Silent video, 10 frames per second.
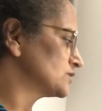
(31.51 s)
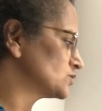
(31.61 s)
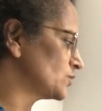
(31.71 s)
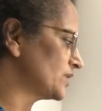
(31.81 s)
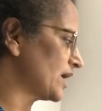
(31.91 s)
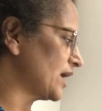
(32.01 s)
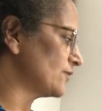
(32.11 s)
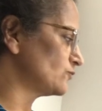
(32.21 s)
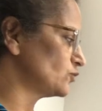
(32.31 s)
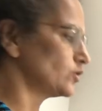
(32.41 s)
So we
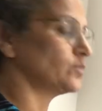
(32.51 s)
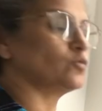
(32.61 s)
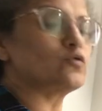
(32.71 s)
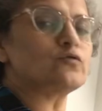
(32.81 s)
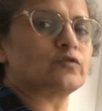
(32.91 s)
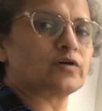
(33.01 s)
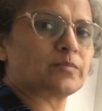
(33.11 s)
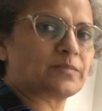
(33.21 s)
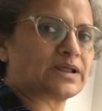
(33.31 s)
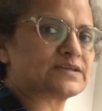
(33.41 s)
have to remove
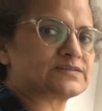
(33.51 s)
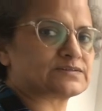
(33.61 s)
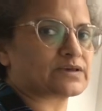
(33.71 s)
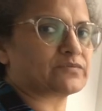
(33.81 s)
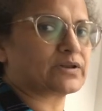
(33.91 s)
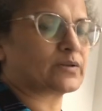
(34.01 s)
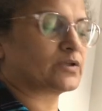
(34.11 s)
plus 7.